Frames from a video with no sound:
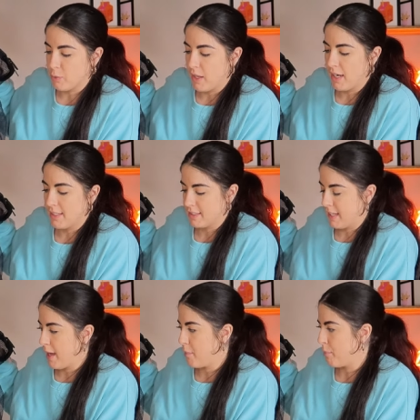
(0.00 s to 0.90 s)
as well as the
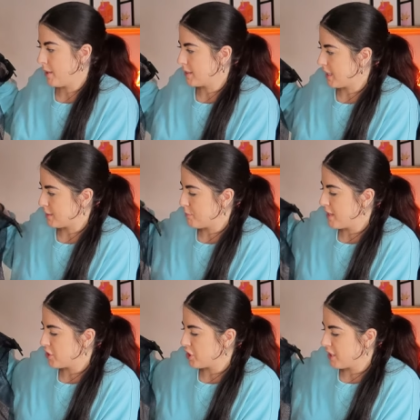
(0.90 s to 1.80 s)
hip belt as
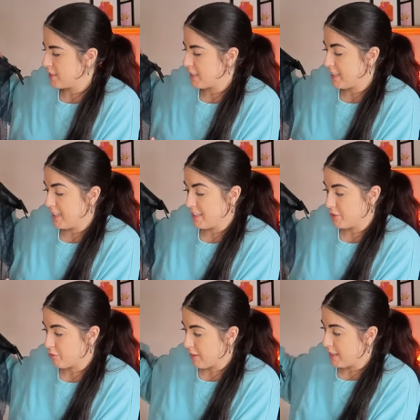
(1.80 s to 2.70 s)
mentioned. It is
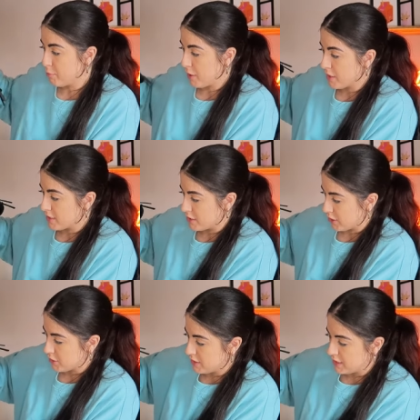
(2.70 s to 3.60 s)
great because it
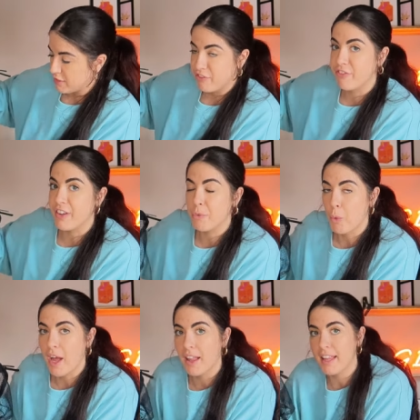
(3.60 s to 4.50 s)
does fit
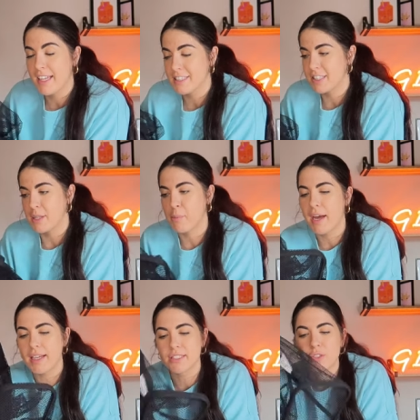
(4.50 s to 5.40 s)
well into the
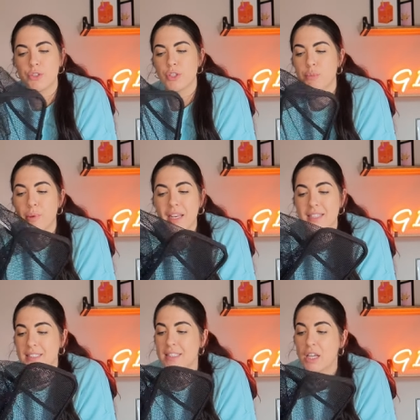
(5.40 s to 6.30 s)
bag so you can
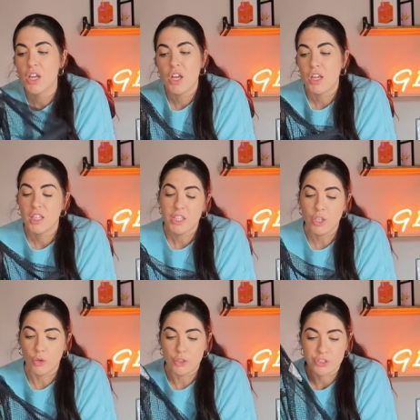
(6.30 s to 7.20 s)
place you
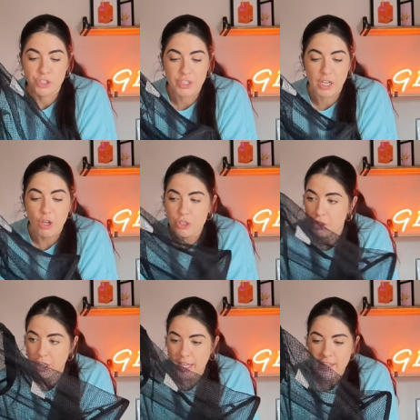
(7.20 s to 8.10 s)
know, your dirty
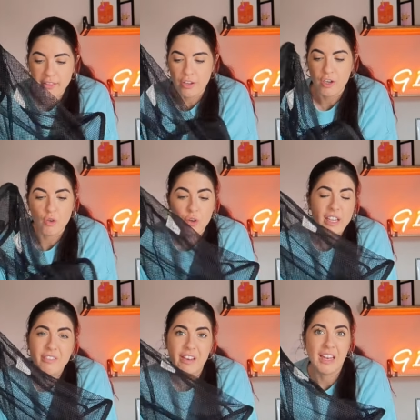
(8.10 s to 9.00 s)
laundry in there or
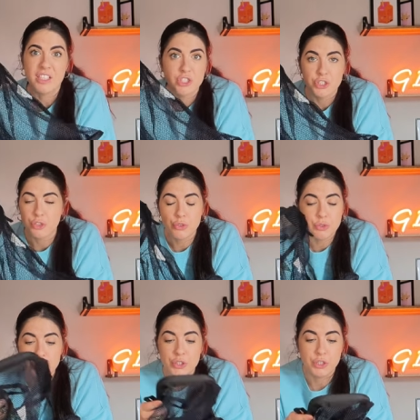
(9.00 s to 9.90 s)
even like
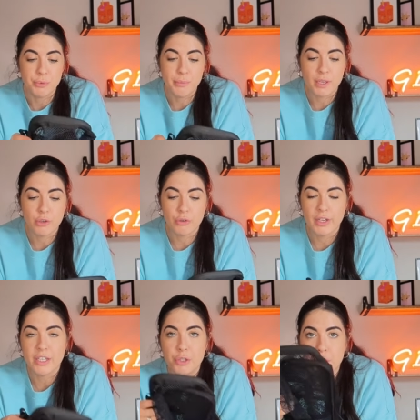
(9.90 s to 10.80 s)
shoes, you can make
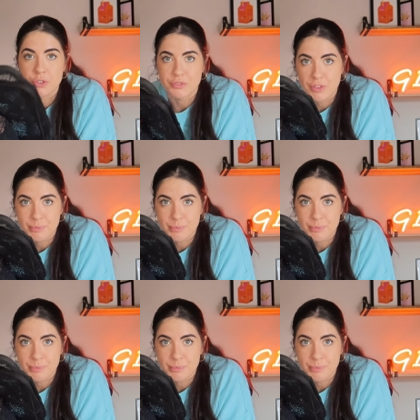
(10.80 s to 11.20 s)
great use of